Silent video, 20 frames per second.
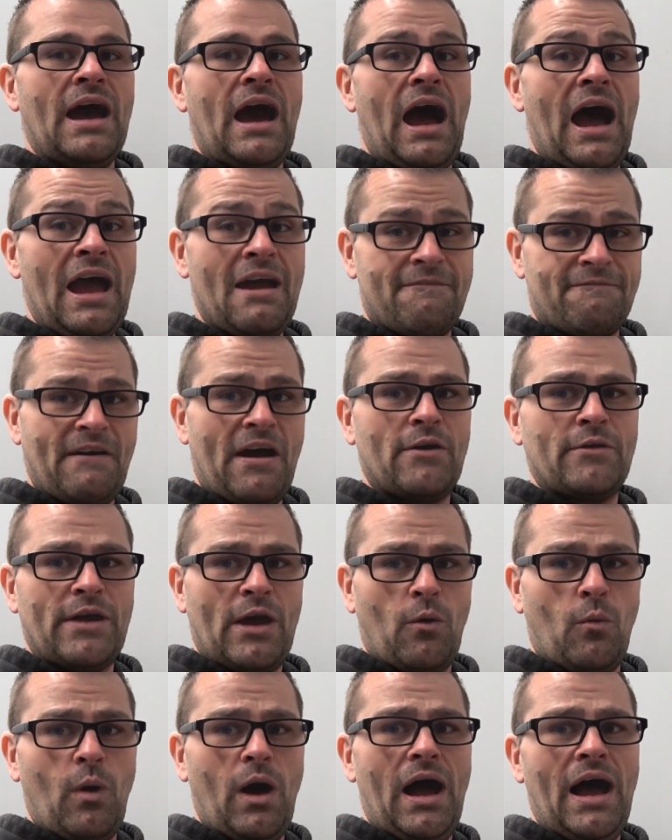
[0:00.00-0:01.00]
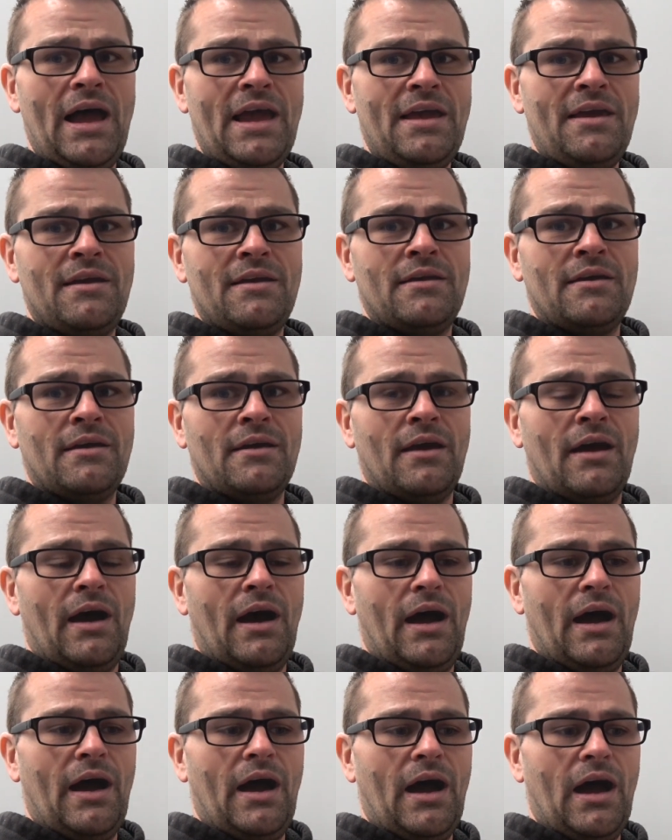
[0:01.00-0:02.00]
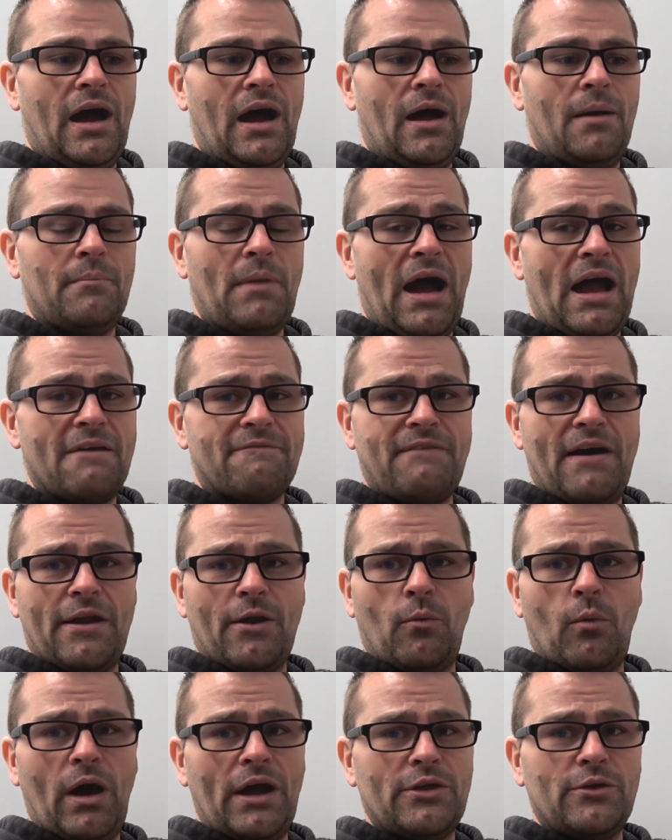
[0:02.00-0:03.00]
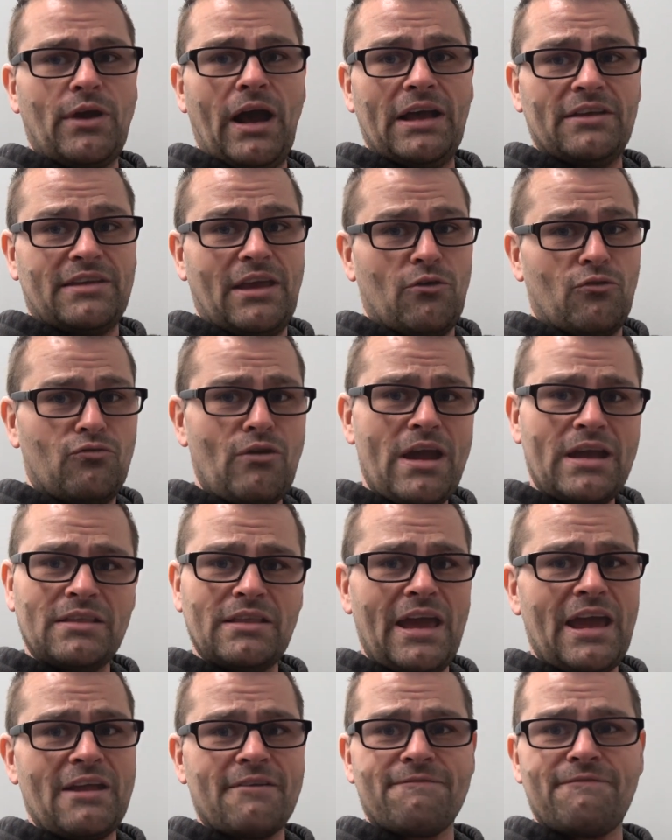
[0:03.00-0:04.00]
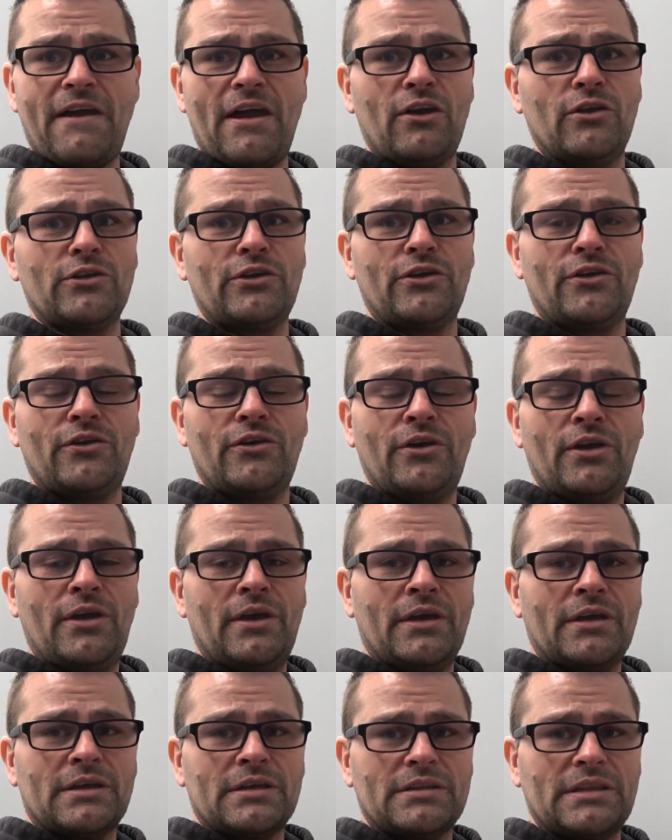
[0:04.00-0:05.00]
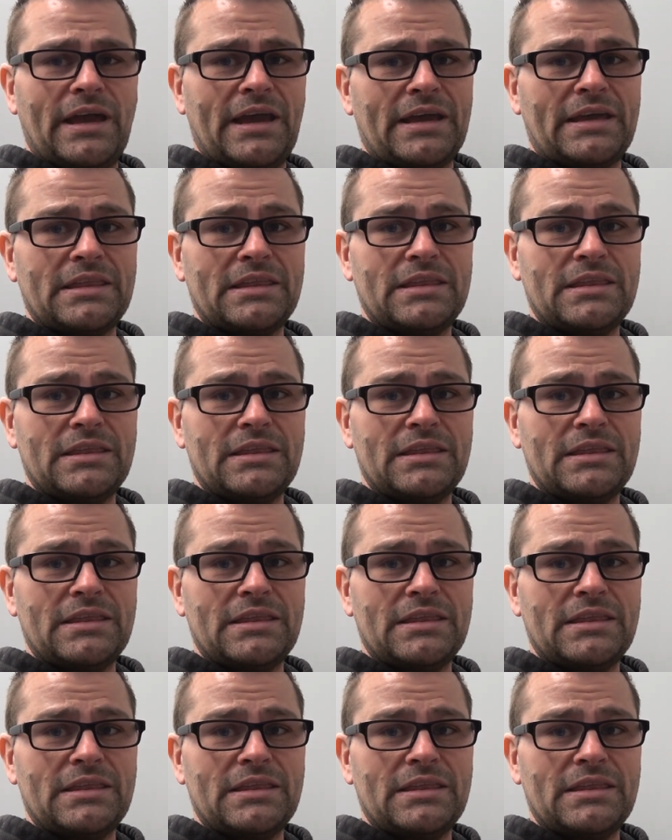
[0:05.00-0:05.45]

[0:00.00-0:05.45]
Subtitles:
I have found out why. I found out why you guys get ringland failure. Like,